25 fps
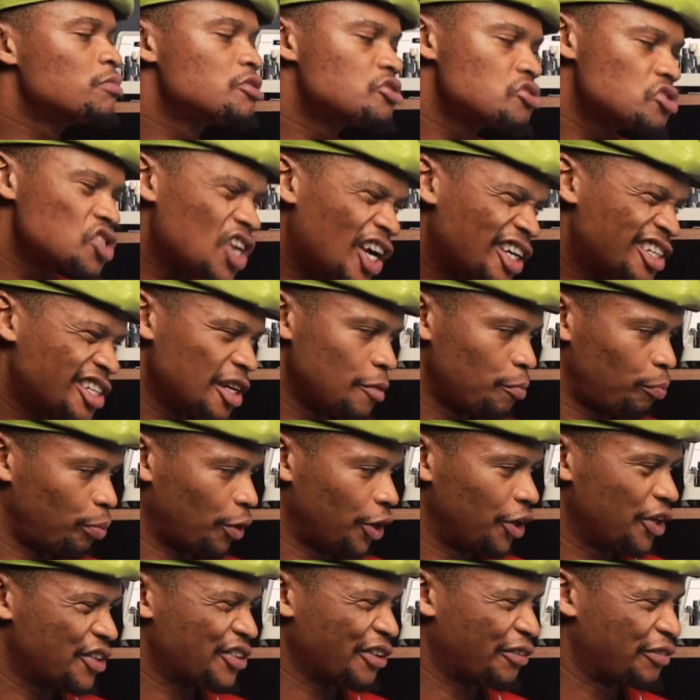certain
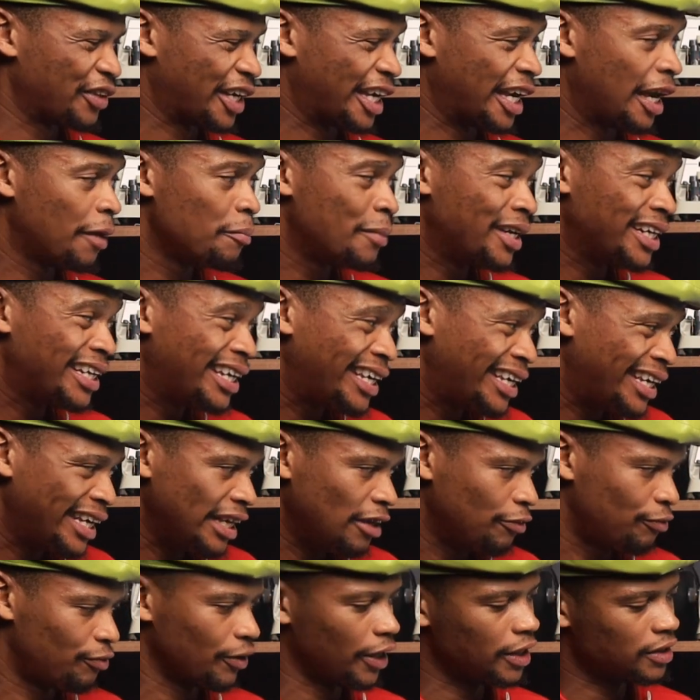periods of the game and
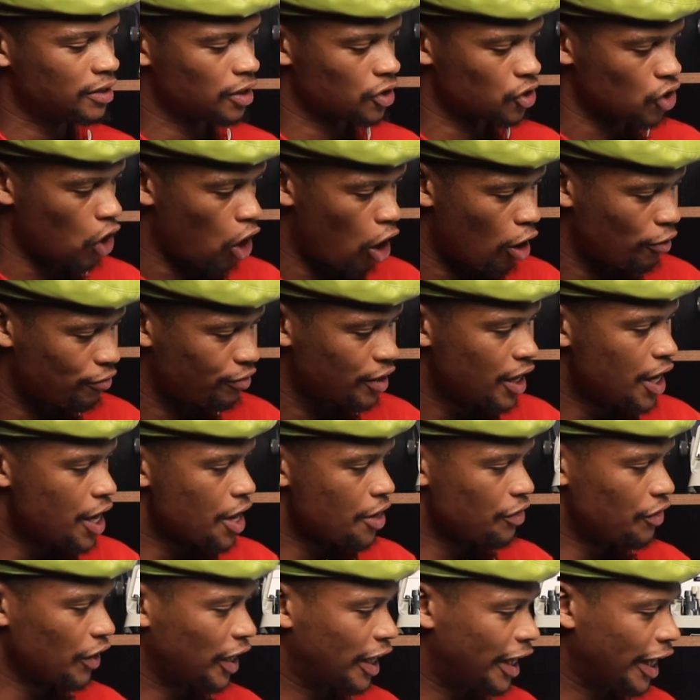key phases of
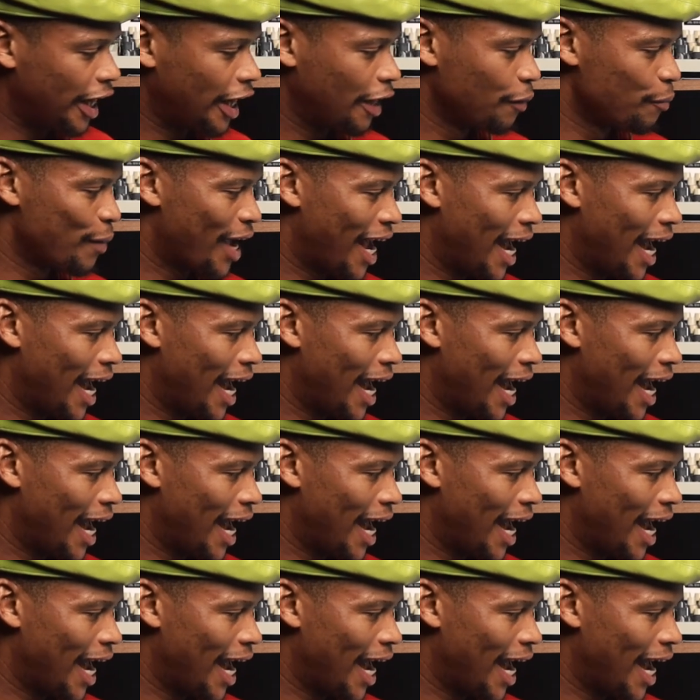the game.